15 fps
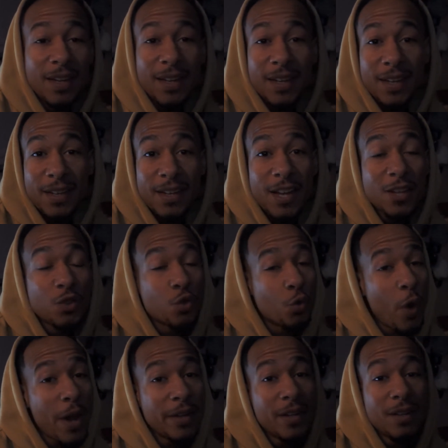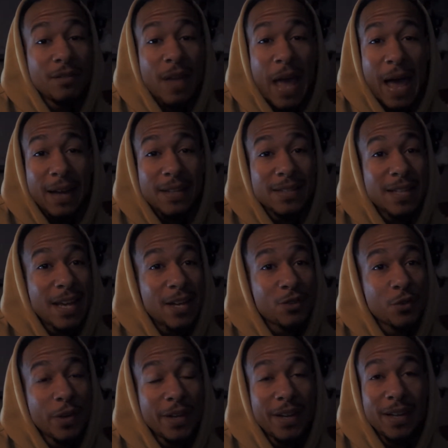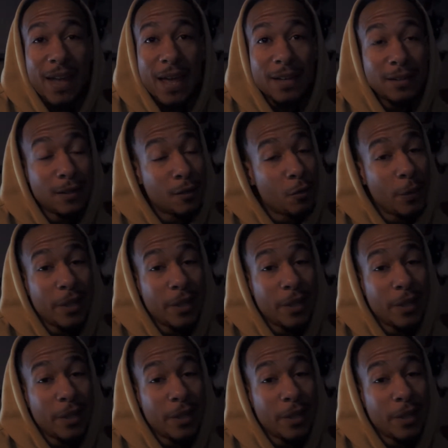And they threatening Alexandria. They like, look, we're